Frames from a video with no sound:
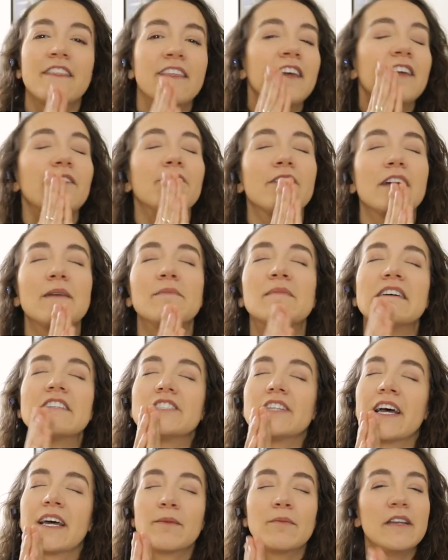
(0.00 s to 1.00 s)
Thank you very much,
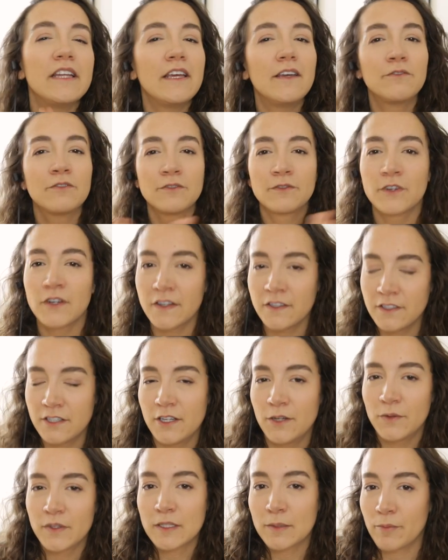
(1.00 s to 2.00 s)
Adam and Eve, for
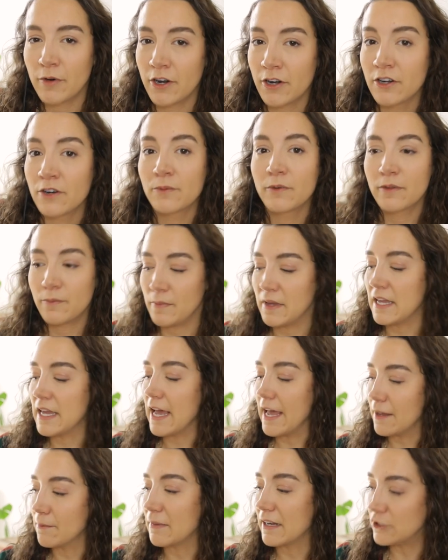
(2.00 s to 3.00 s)
continuing to partner with me
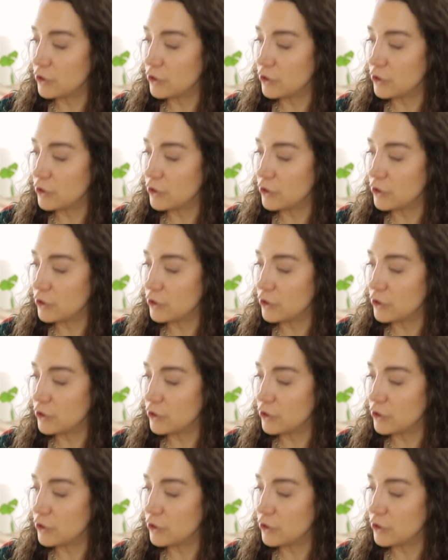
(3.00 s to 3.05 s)
and my